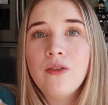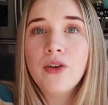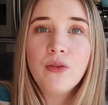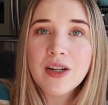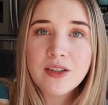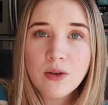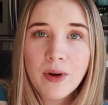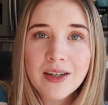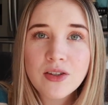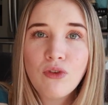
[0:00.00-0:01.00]
for the rest of the
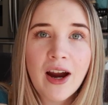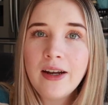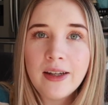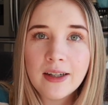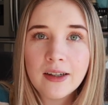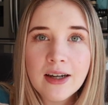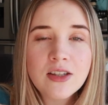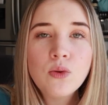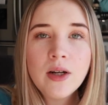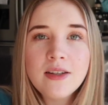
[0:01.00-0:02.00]
week it's raining.
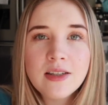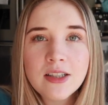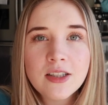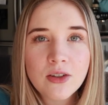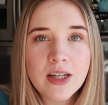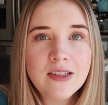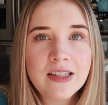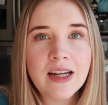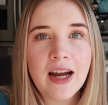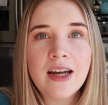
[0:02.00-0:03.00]
It's 26 degrees
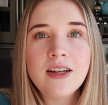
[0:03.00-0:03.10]
today.